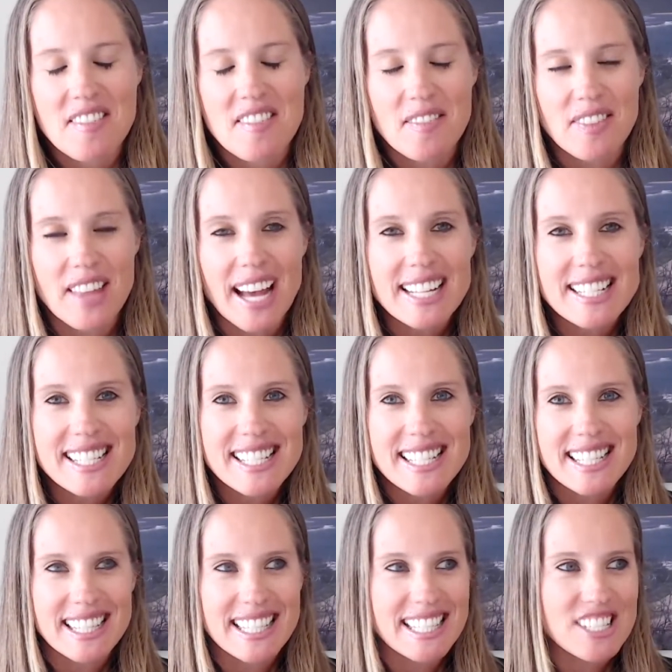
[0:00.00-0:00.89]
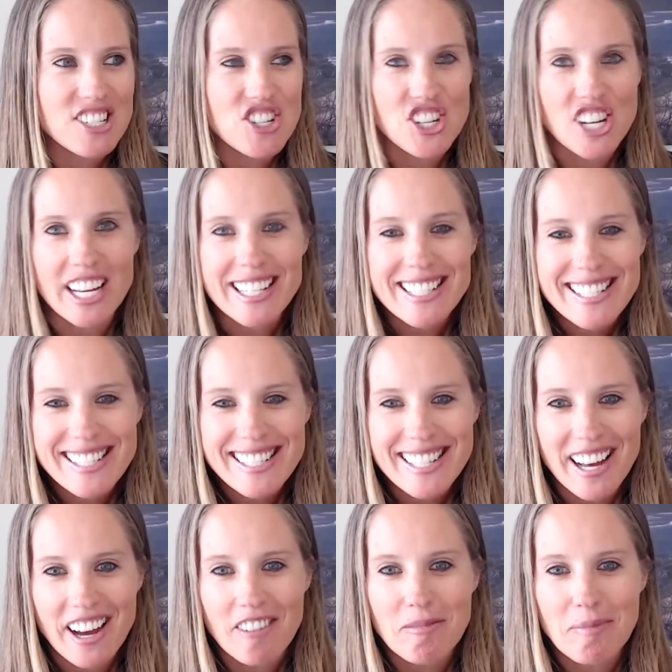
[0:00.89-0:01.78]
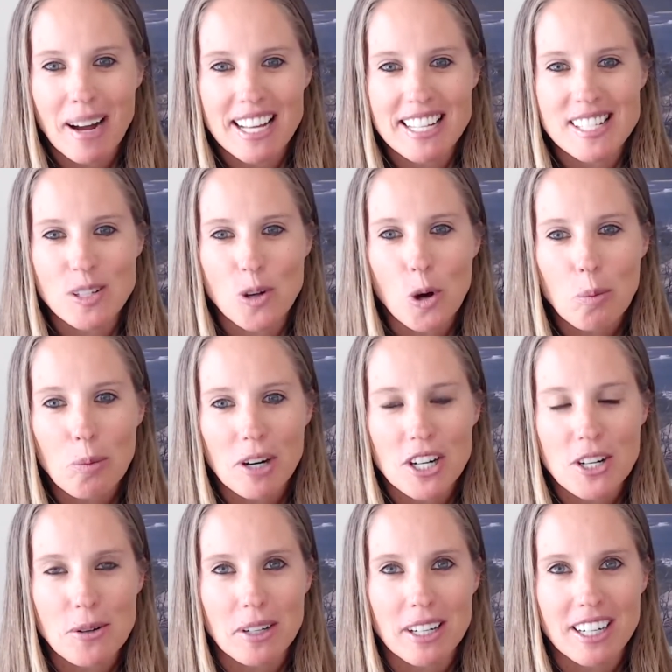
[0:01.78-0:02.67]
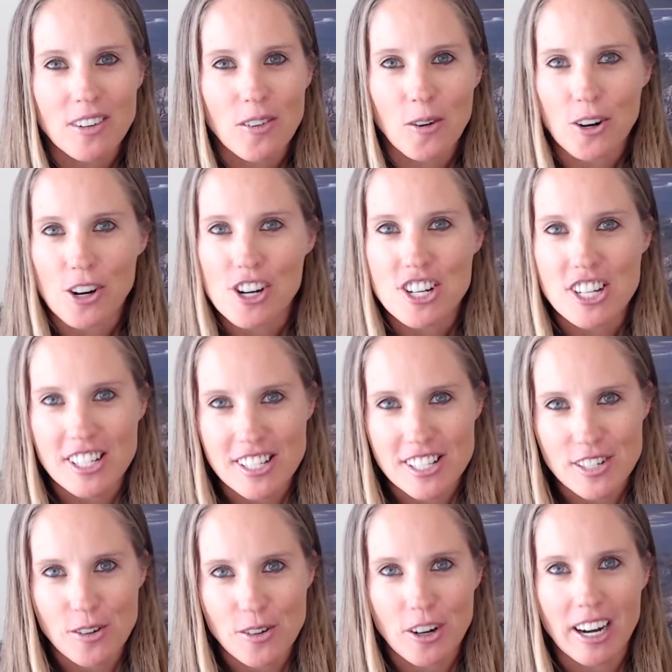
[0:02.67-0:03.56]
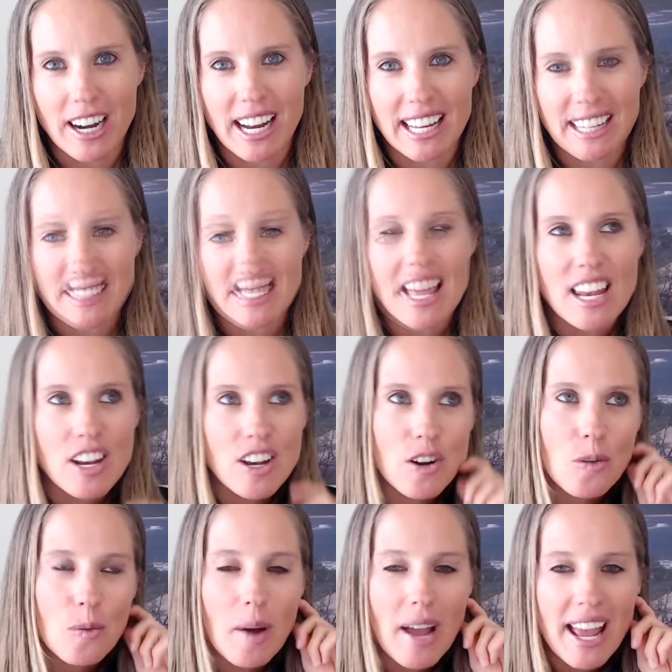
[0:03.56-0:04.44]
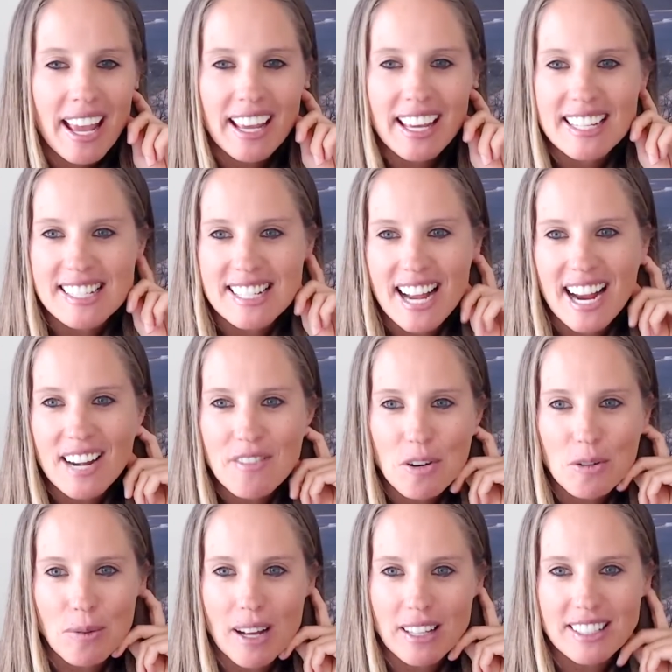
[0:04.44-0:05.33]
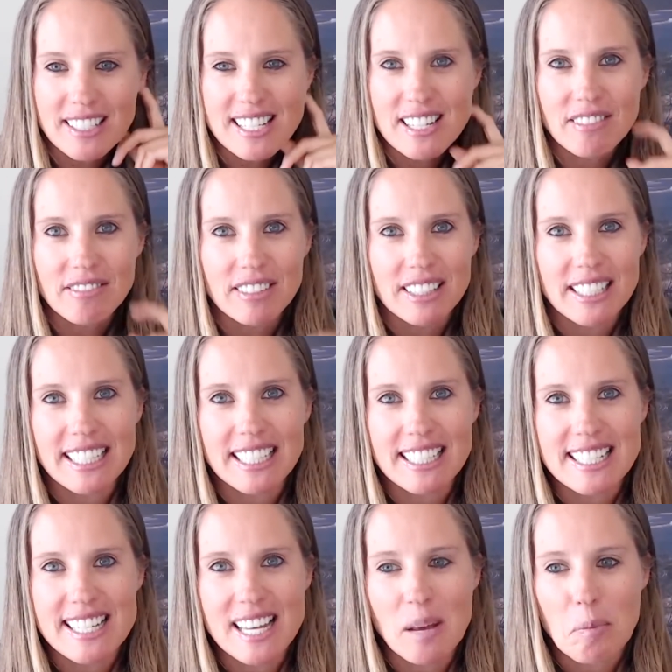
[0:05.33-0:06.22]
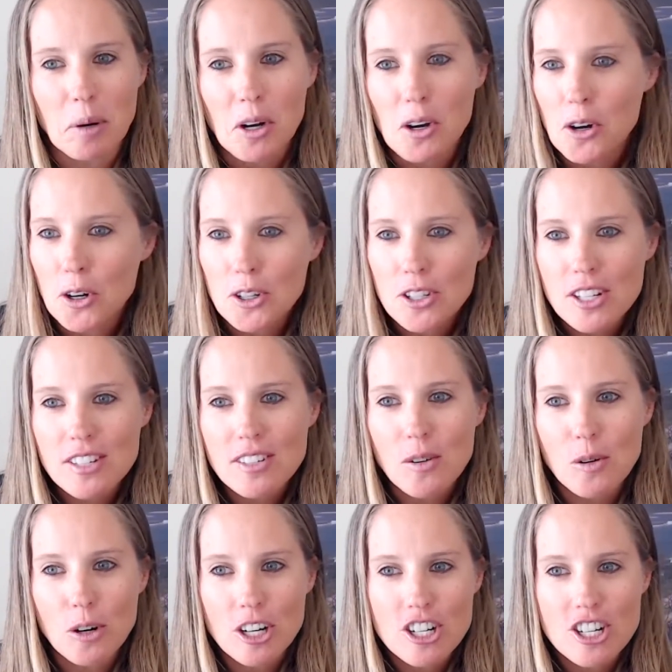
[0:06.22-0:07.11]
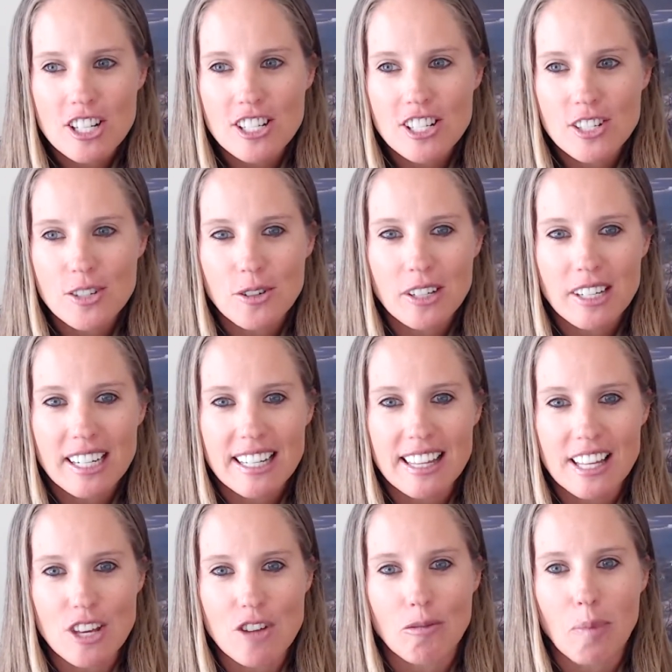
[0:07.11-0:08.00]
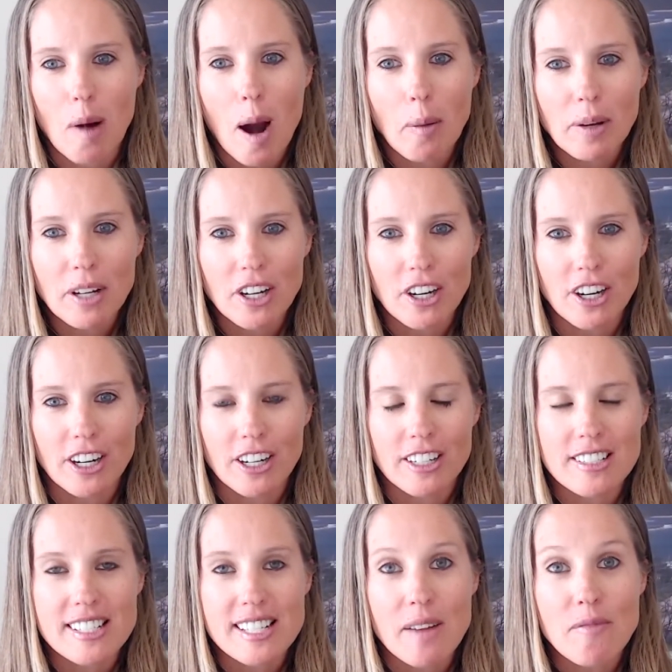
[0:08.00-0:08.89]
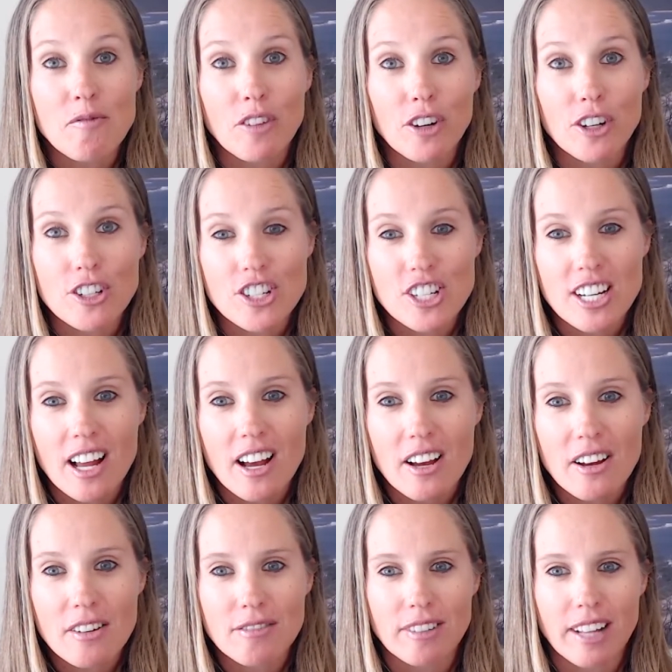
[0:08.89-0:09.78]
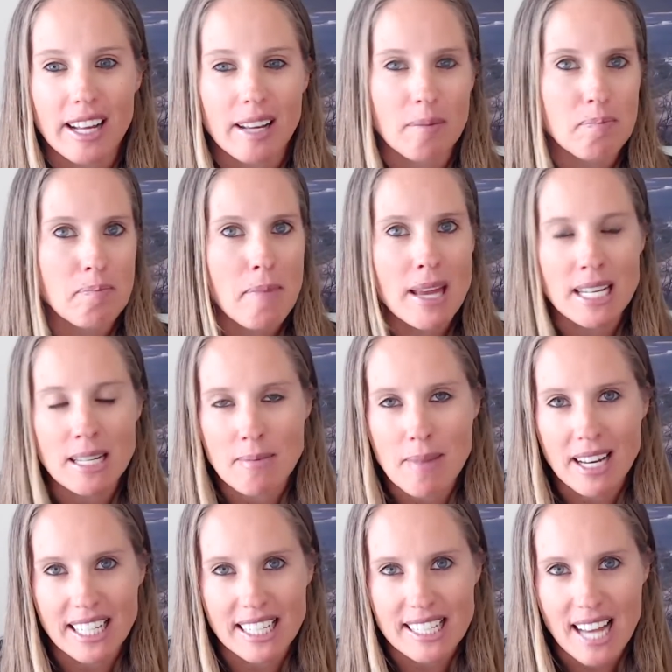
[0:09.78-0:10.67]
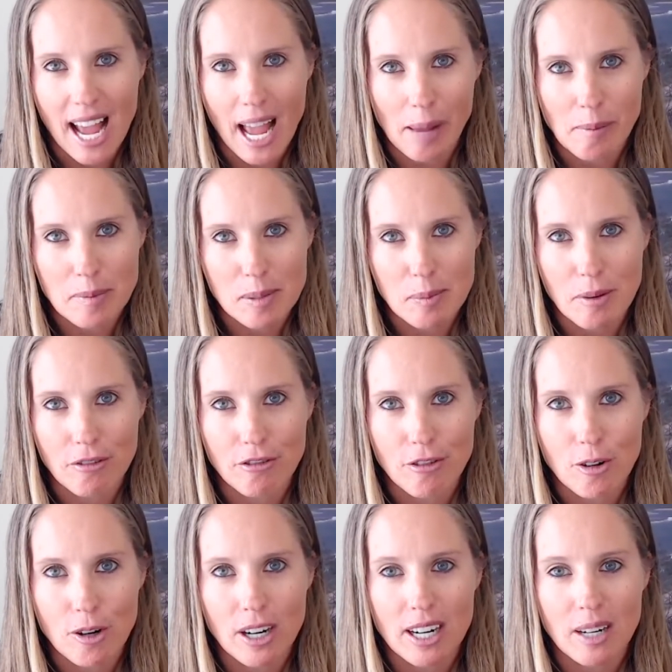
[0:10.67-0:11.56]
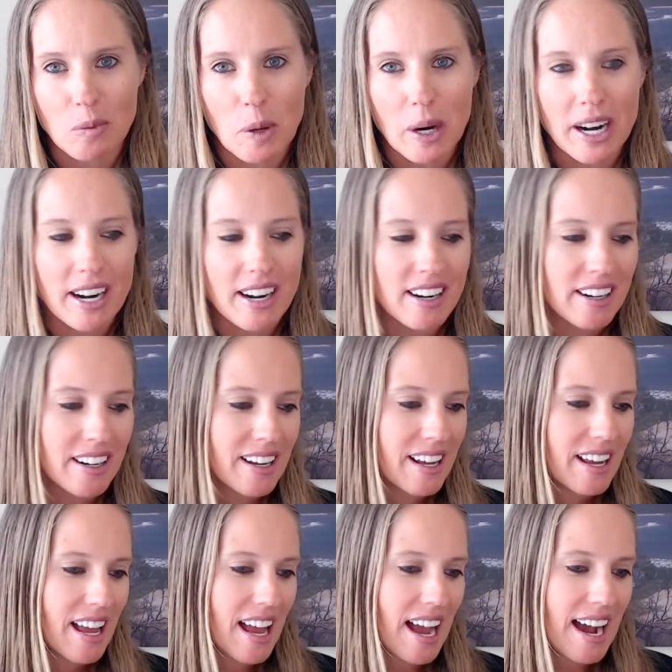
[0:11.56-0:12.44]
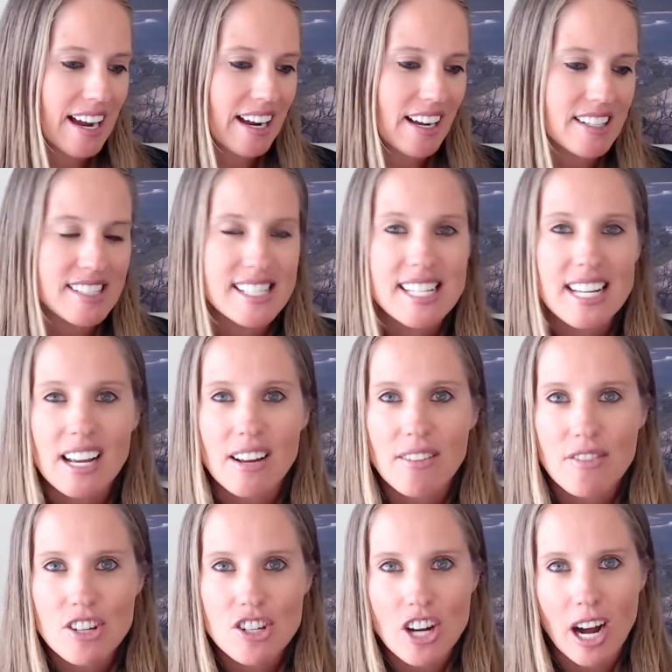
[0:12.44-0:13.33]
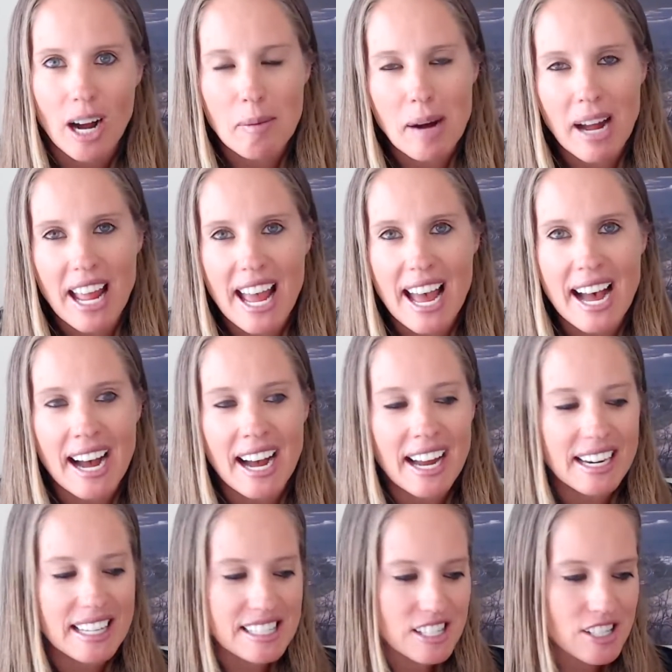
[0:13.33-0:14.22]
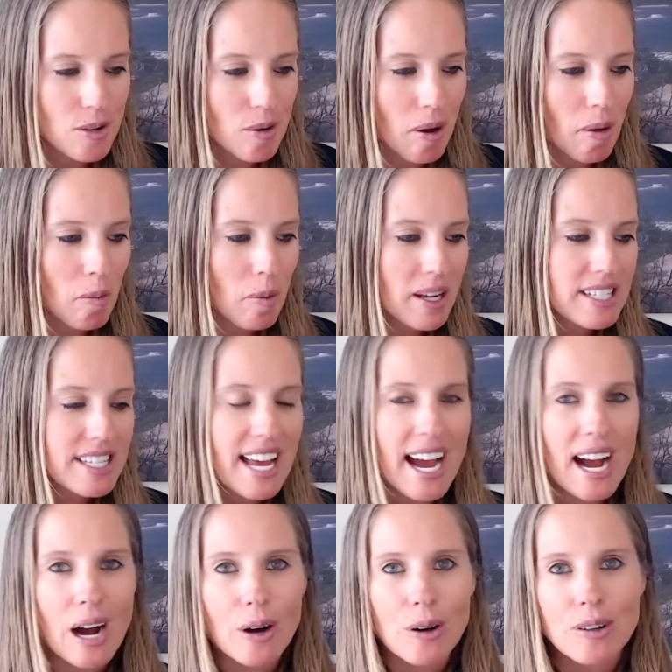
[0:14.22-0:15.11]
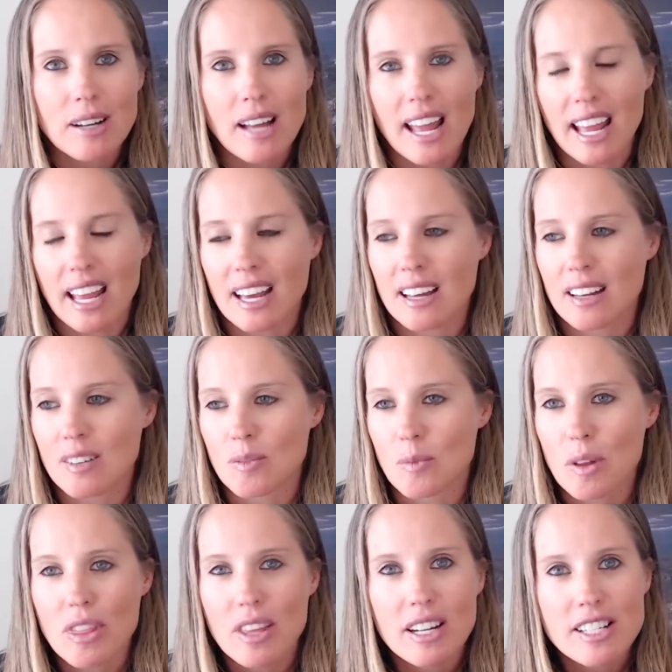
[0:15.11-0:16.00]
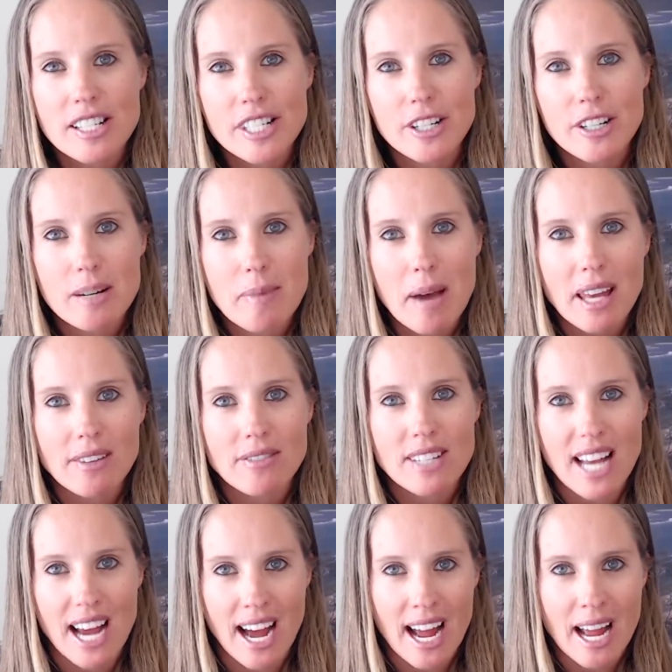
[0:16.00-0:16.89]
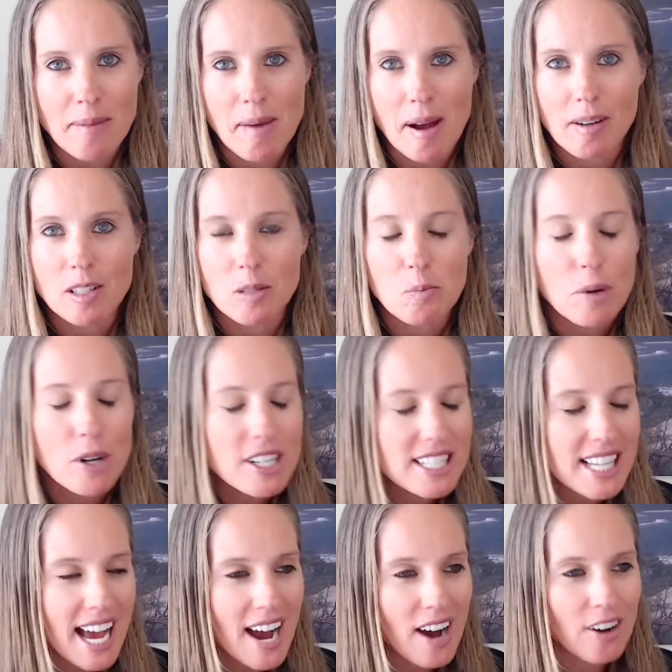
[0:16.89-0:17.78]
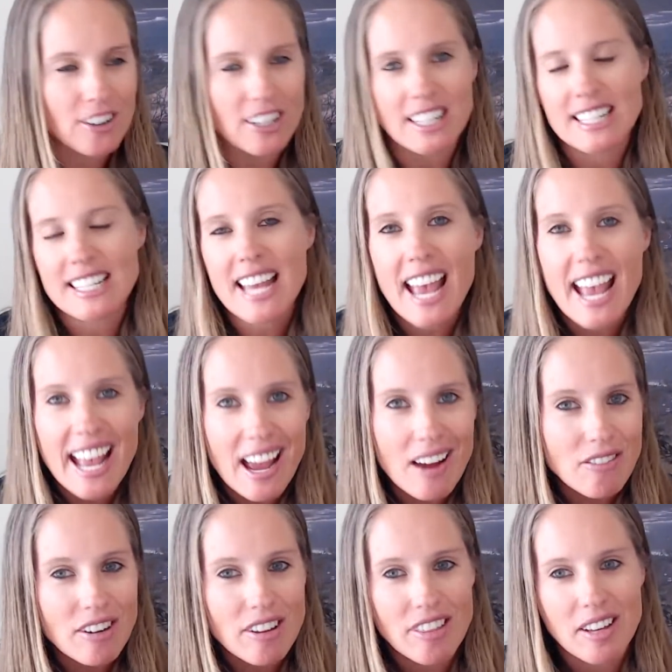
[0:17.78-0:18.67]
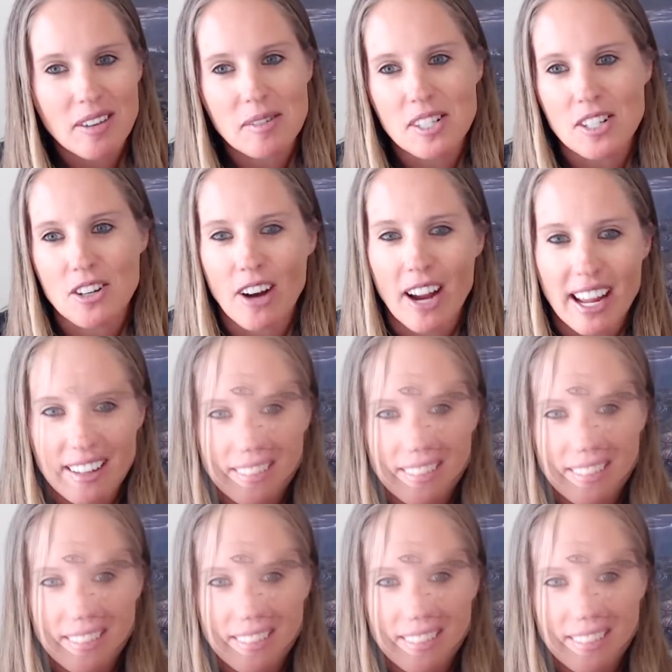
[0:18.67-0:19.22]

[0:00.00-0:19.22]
that's the gist of my soulpreneur origin story. And in a way, it's kind of a relatively typical origin story that you've probably heard some version of like many, many times before, where I got sick of the job I had. And I went out, and within a certain amount of time, I was booked out, and yay, everything was great.